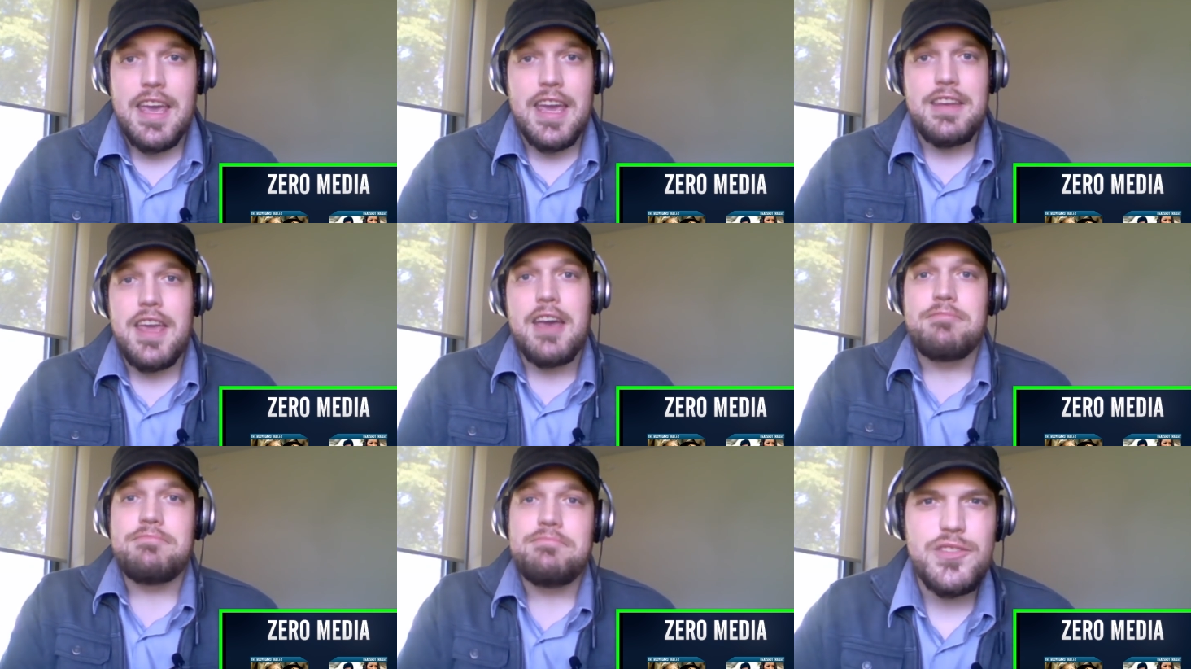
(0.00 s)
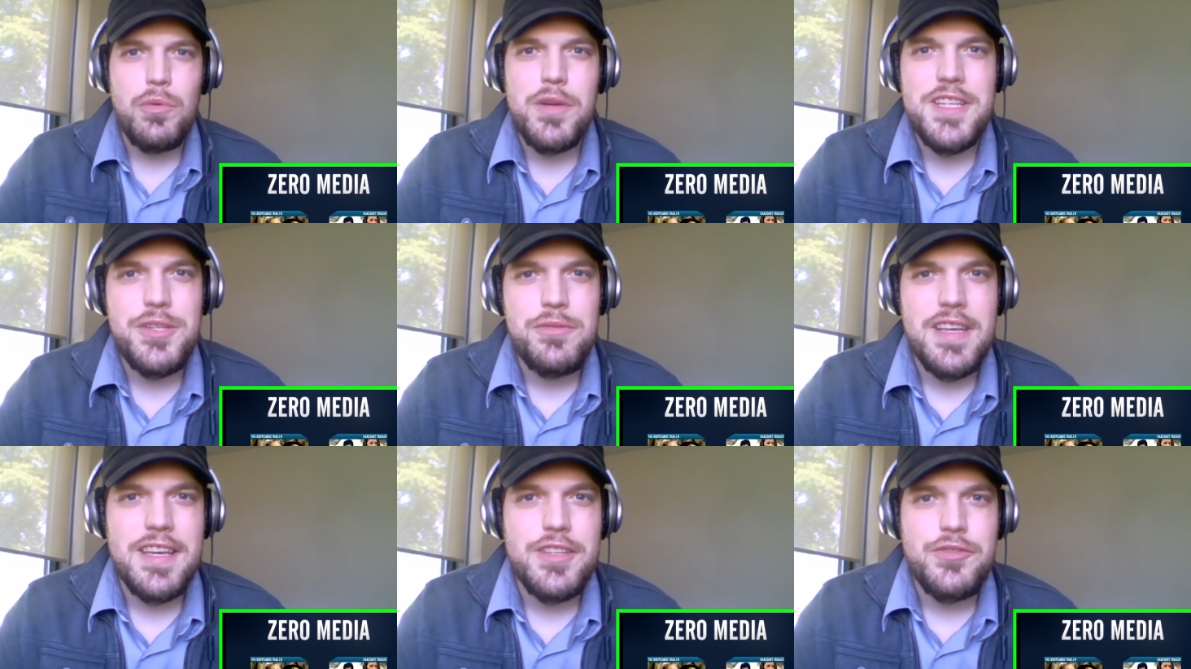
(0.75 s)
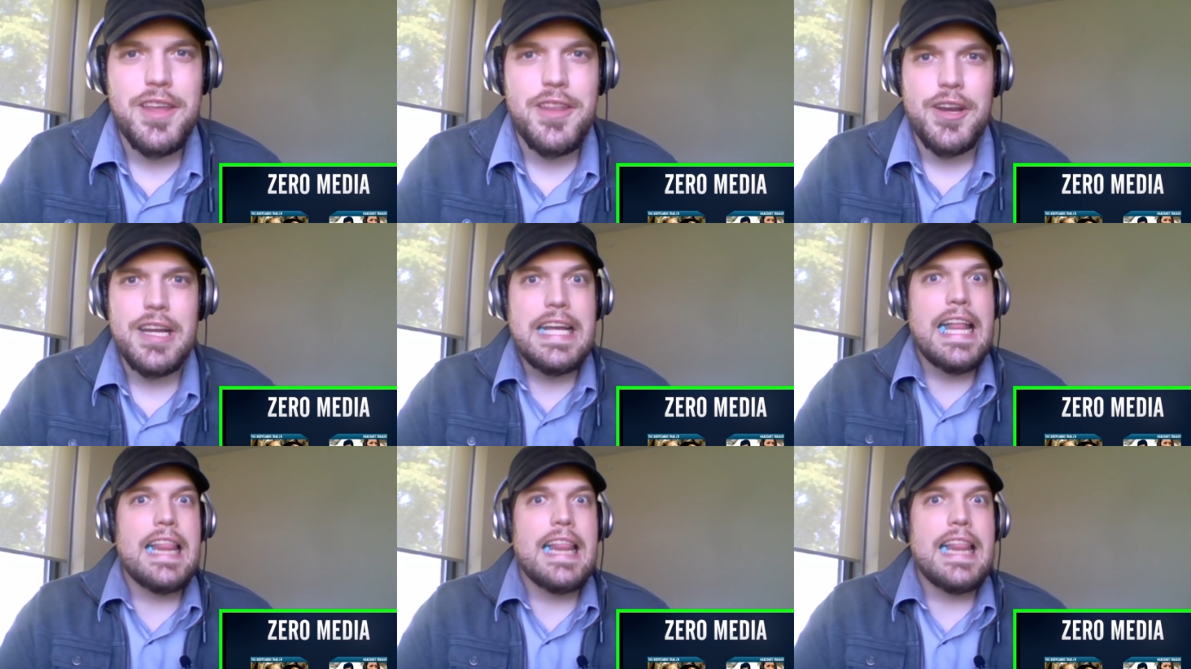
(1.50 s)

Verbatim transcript: And yeah, so what did you think of the trailer?